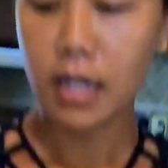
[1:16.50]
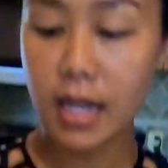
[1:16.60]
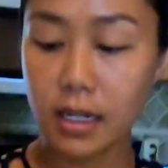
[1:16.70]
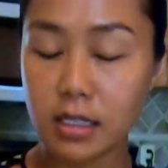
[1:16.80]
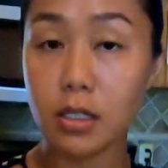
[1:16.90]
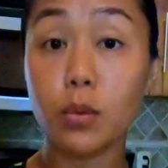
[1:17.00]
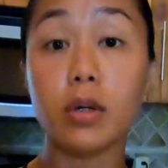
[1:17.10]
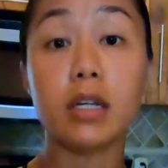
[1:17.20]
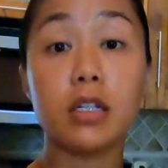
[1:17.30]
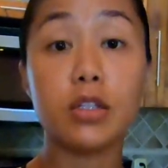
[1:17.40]
Next, we're
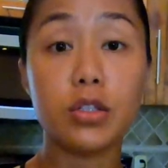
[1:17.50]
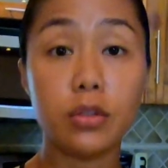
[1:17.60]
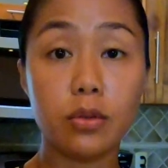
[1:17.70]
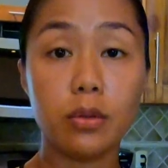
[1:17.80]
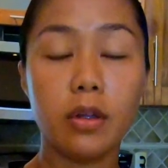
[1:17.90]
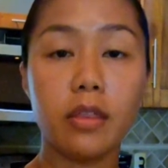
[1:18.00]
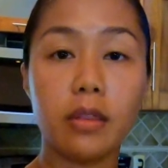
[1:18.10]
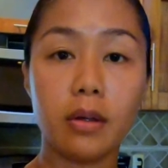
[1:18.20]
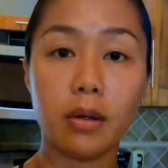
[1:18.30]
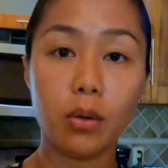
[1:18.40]
going to do
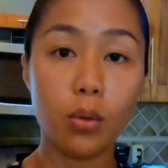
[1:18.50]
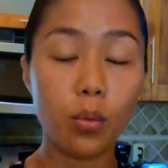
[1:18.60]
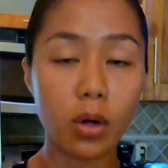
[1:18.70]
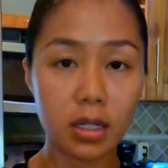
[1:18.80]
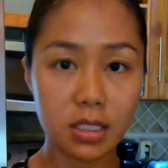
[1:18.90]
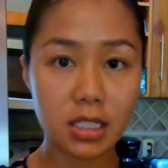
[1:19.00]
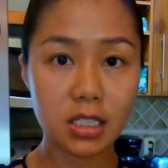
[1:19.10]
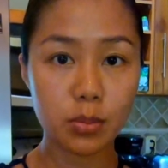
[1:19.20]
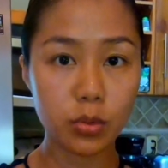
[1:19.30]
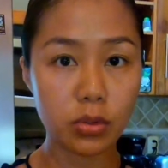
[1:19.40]
the 1
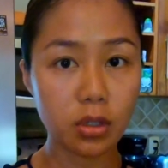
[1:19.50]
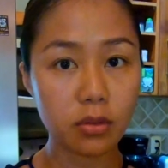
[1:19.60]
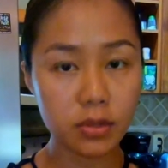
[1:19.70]
teaspoon of